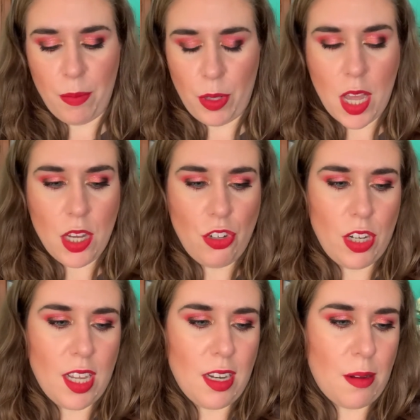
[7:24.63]
Blush
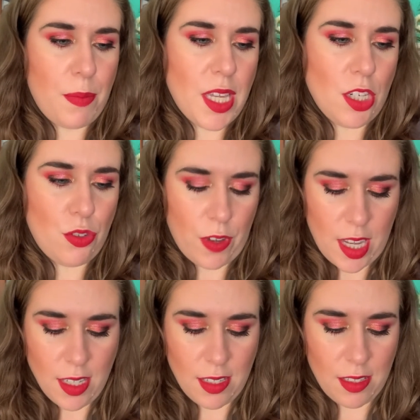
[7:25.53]
in Peach
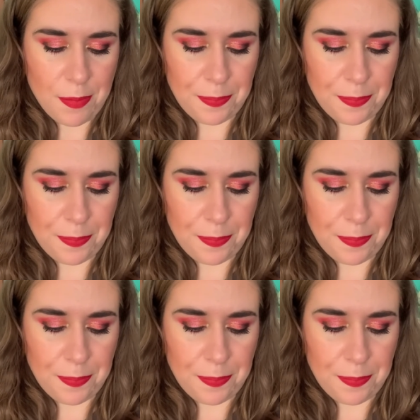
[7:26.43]
Face.